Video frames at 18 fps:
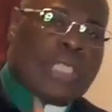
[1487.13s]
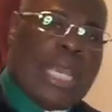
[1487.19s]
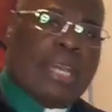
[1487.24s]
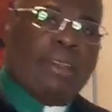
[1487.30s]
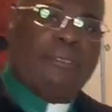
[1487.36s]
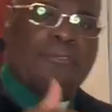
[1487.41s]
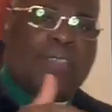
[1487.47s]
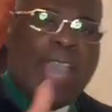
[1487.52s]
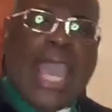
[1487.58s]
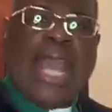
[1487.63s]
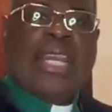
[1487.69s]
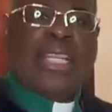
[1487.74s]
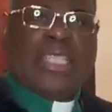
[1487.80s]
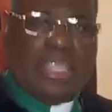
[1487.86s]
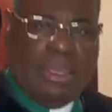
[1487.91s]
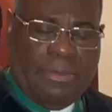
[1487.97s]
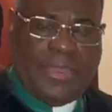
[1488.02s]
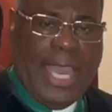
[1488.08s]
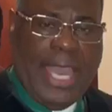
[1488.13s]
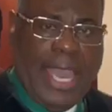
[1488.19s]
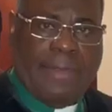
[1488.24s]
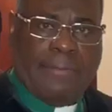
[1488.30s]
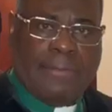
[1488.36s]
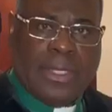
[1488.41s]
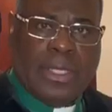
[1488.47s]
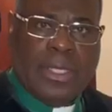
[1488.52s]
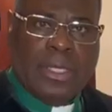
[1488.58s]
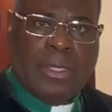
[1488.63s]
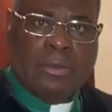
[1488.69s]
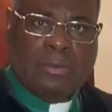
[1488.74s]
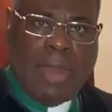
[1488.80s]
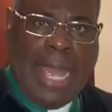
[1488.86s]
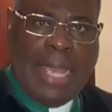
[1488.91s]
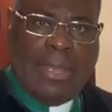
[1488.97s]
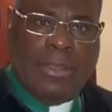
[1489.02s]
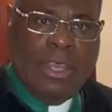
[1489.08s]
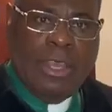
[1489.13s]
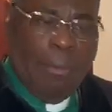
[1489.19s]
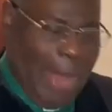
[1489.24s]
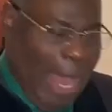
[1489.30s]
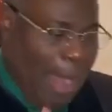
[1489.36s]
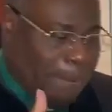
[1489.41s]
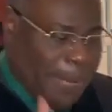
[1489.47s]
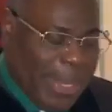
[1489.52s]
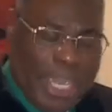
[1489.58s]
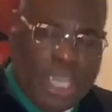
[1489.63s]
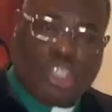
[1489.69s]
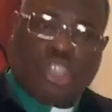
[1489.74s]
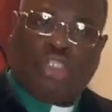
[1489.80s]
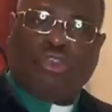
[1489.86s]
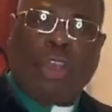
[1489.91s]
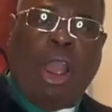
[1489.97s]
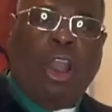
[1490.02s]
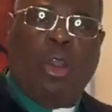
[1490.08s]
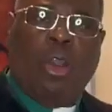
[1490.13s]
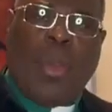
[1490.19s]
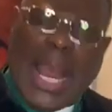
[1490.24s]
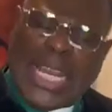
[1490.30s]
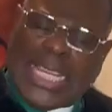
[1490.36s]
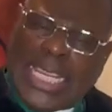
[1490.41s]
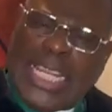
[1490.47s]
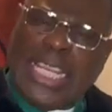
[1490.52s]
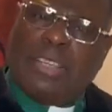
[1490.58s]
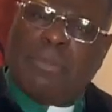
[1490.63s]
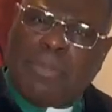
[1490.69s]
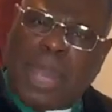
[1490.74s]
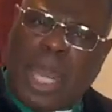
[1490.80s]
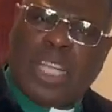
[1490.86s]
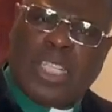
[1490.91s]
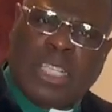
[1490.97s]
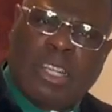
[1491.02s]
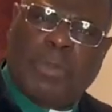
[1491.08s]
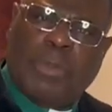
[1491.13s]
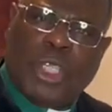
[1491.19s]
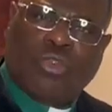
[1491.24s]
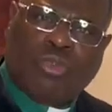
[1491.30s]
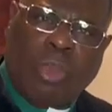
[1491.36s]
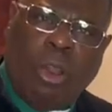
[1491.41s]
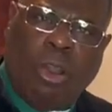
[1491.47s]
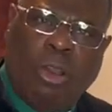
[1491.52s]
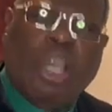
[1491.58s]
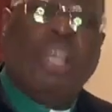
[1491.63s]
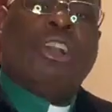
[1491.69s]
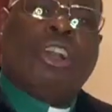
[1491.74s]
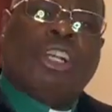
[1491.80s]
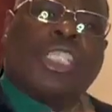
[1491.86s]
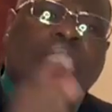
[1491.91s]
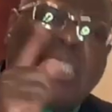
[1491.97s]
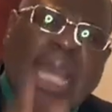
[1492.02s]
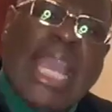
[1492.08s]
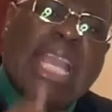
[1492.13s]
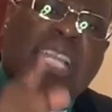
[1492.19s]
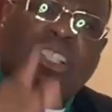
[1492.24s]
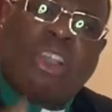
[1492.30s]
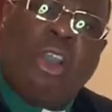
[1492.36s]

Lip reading: take advantage of that, right, by being strong, why did he admonish you to be strong? Because things